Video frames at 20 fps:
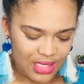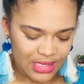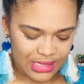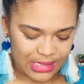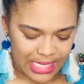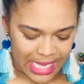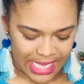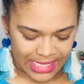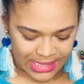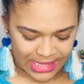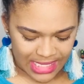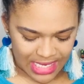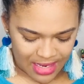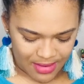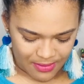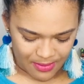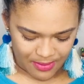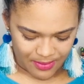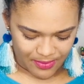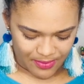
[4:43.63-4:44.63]

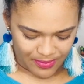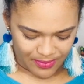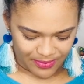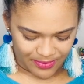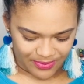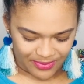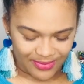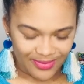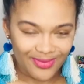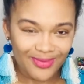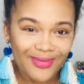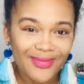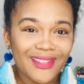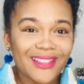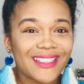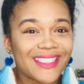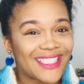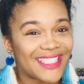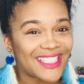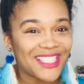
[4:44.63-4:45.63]
Stassi,
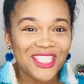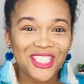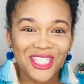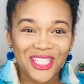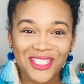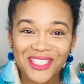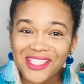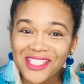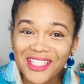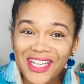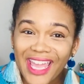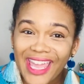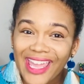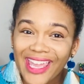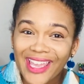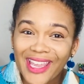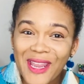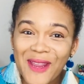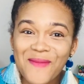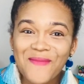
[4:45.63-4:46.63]
see, she knows her
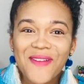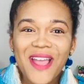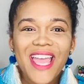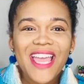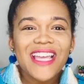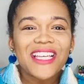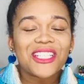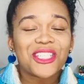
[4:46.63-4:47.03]
name.